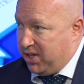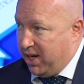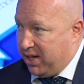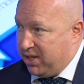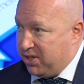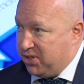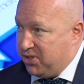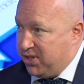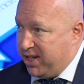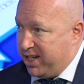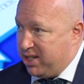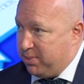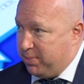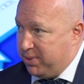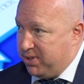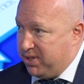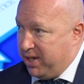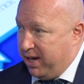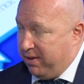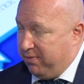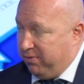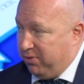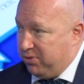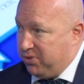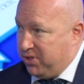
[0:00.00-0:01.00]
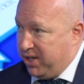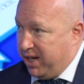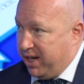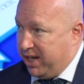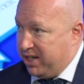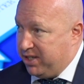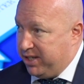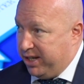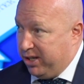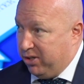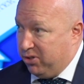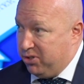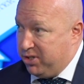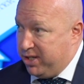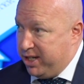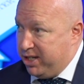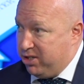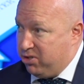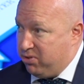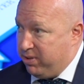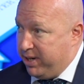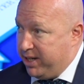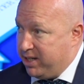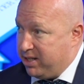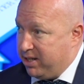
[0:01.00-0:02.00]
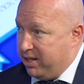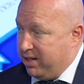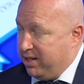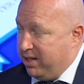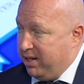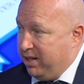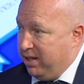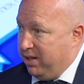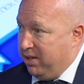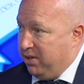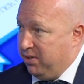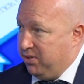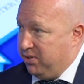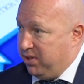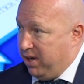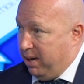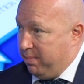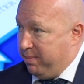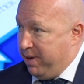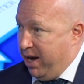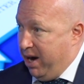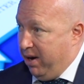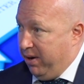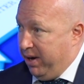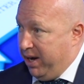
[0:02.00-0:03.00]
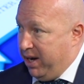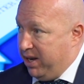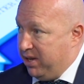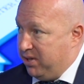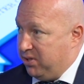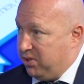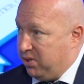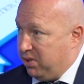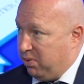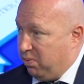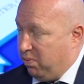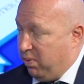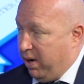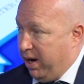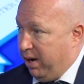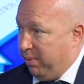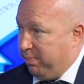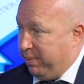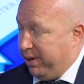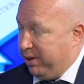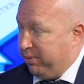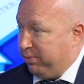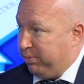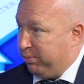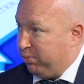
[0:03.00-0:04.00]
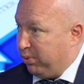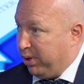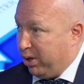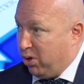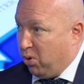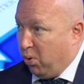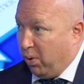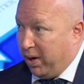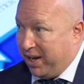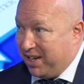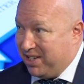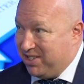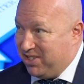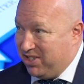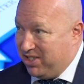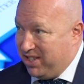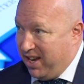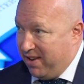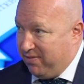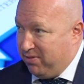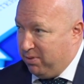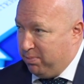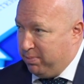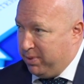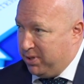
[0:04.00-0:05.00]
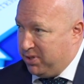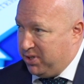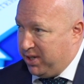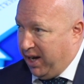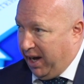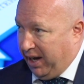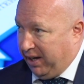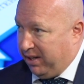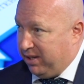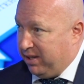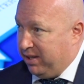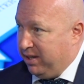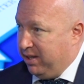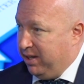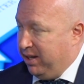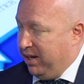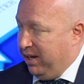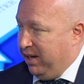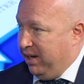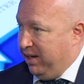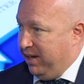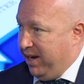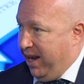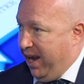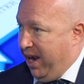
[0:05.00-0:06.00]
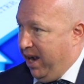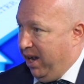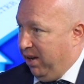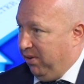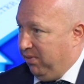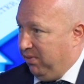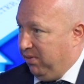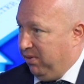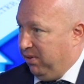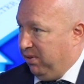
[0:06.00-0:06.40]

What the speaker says: under 6% for Sydney's Hills District. Some areas we've been recording 7%. Now,